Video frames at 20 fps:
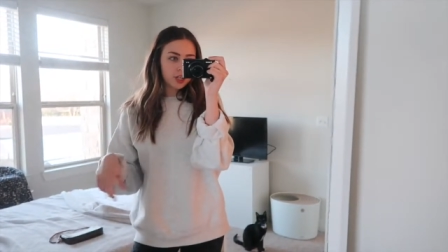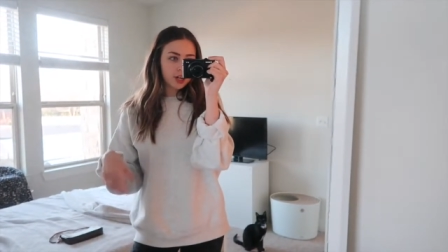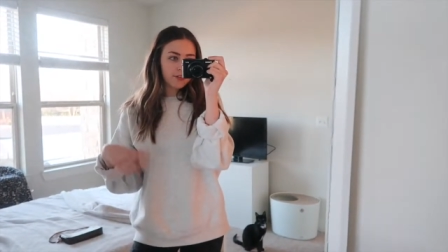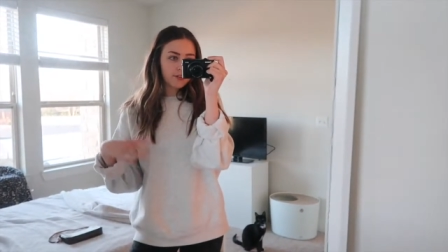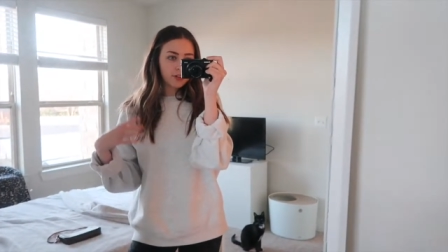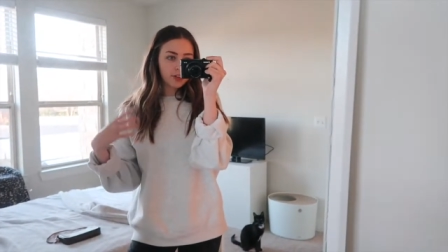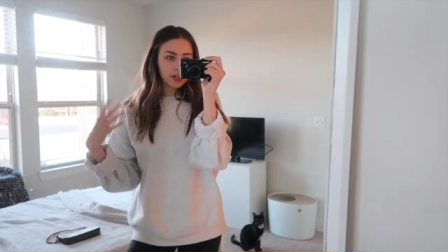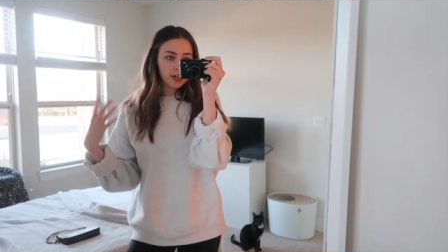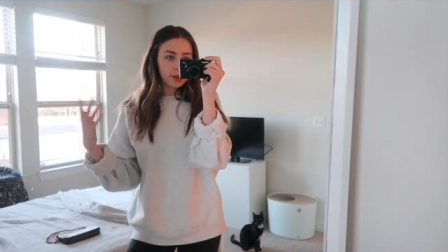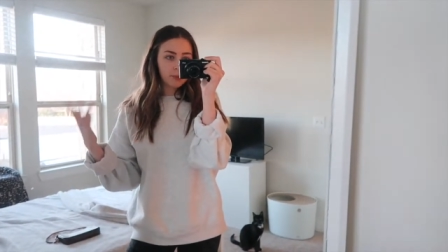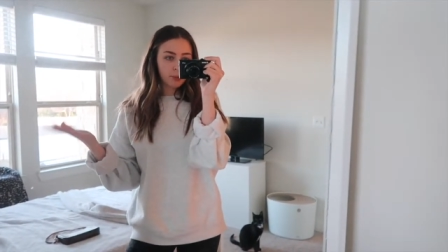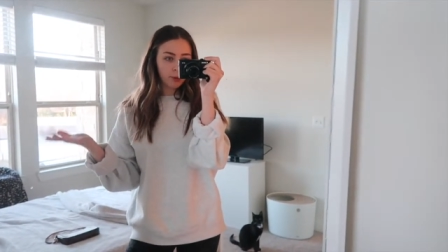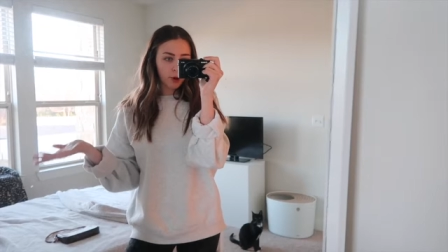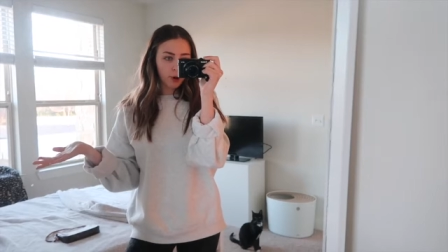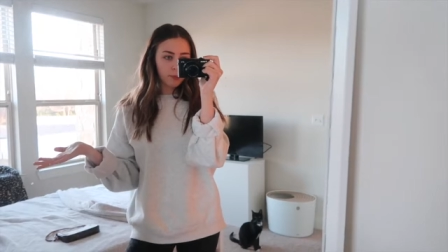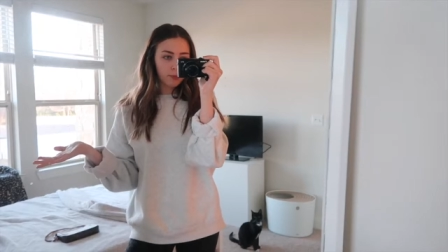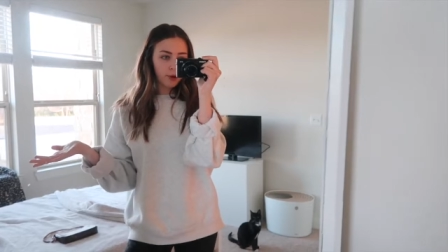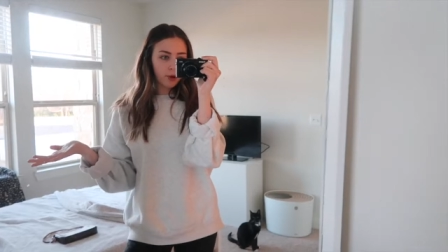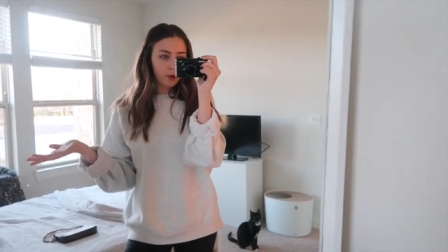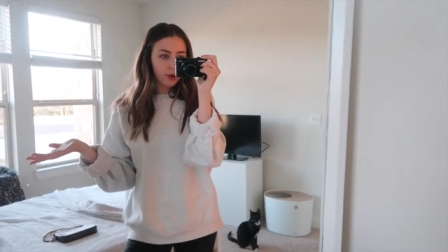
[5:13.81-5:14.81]
I feel like I
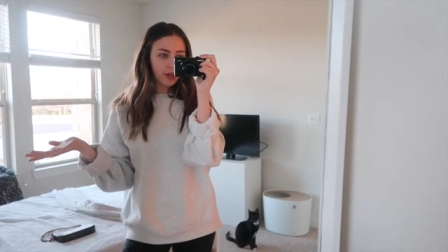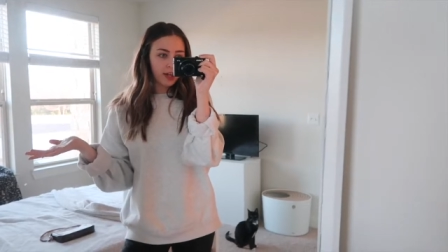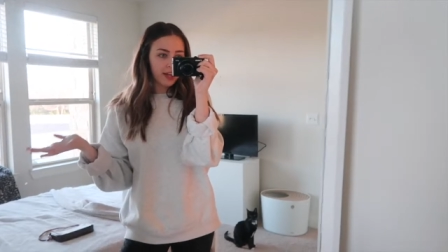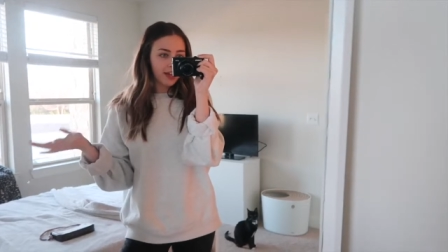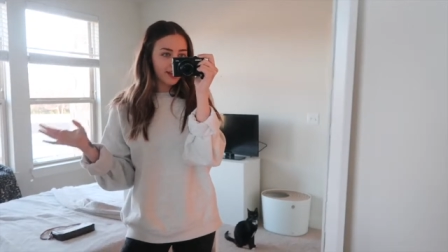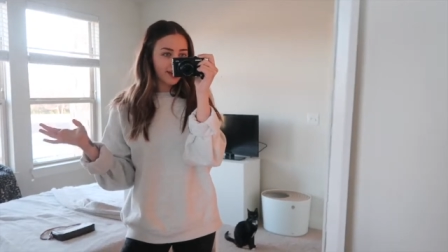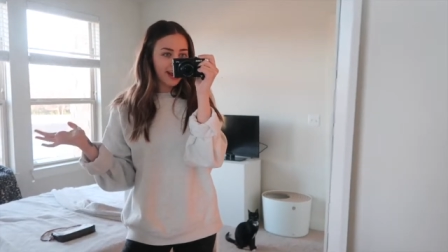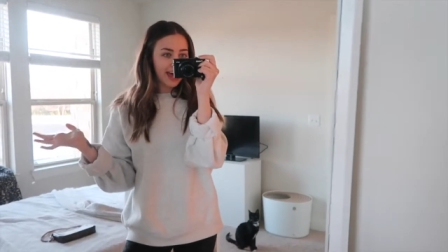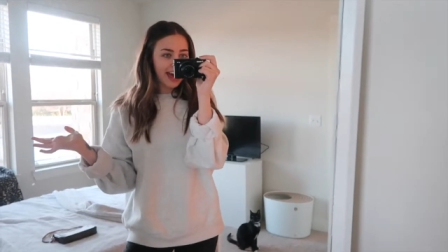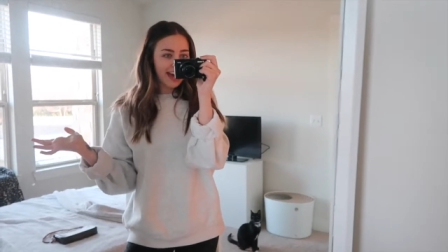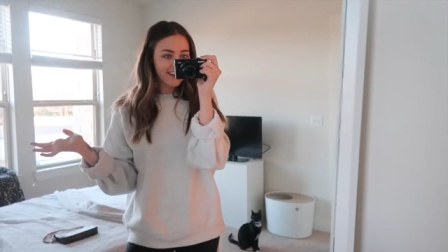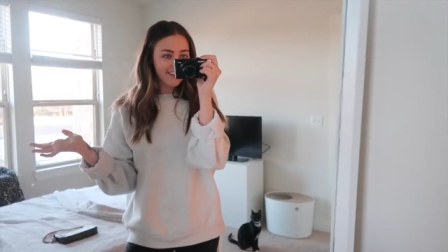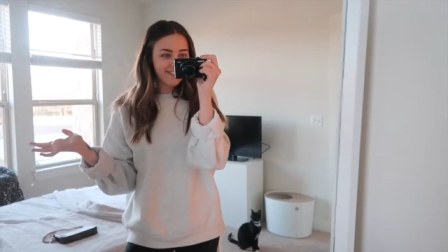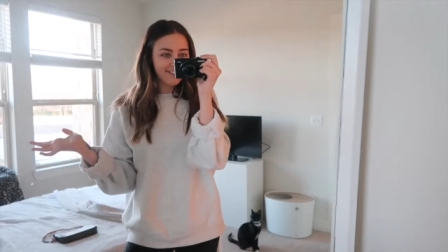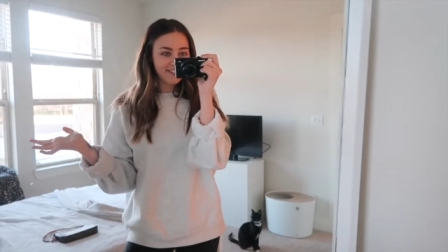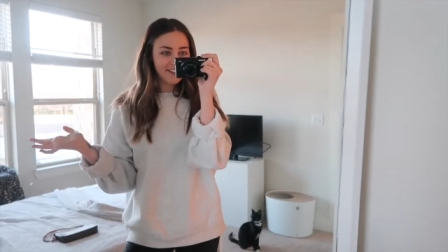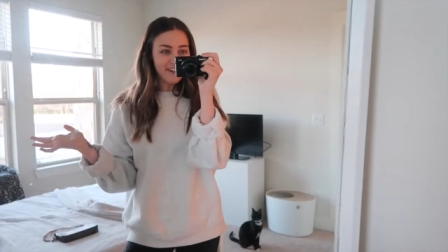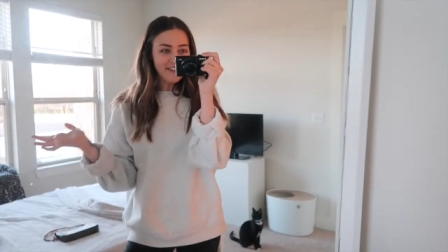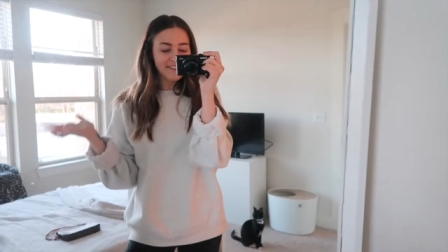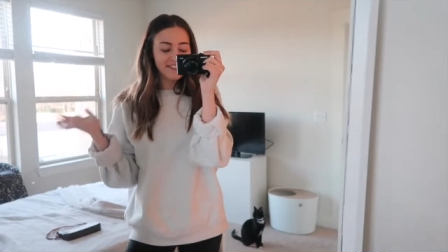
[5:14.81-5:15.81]
promo it in
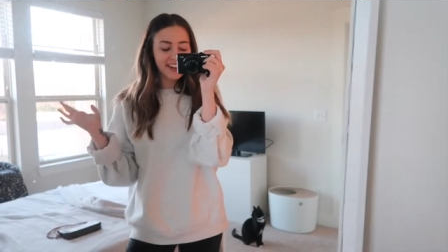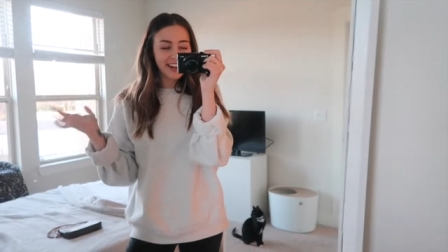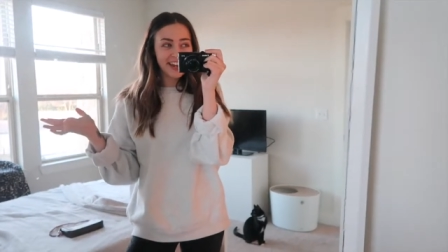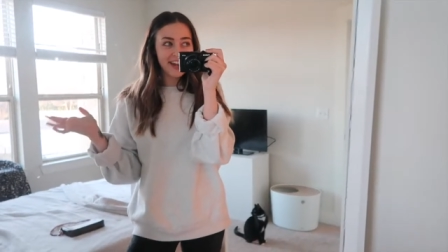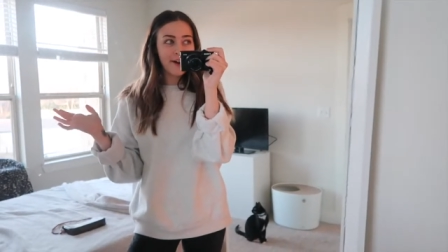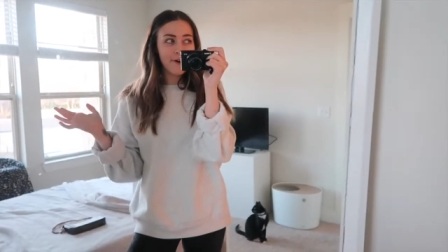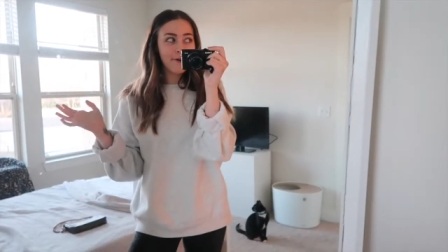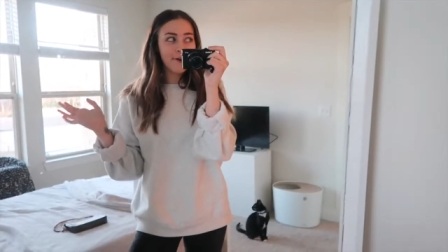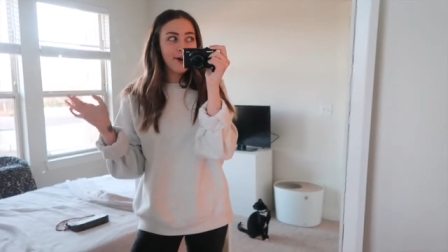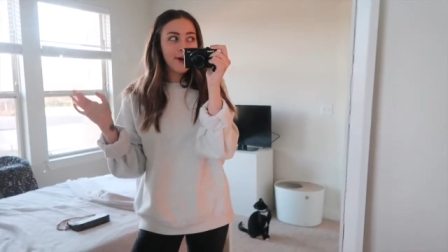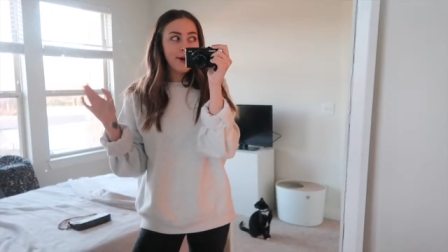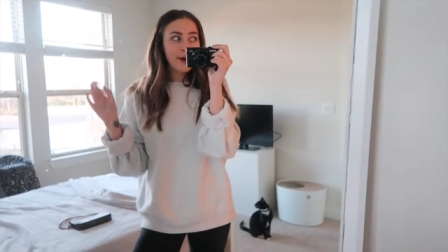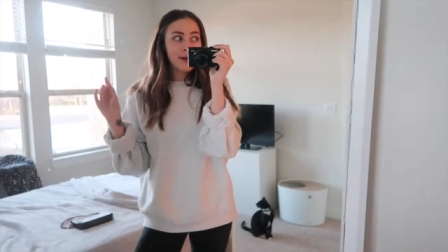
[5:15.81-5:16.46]
every video.